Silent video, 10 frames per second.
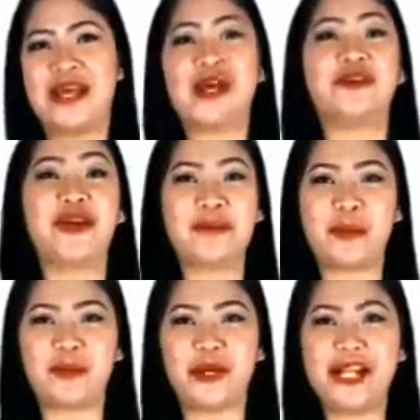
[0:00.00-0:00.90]

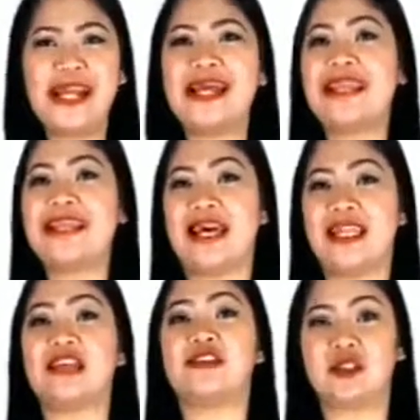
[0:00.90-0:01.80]
Remember that
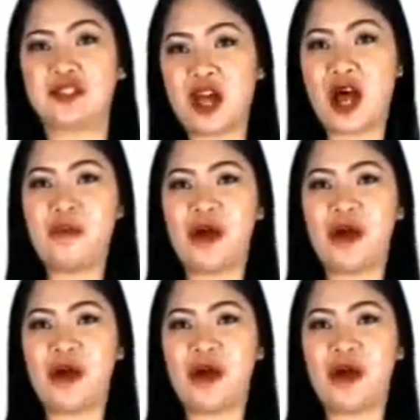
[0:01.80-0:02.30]
the sum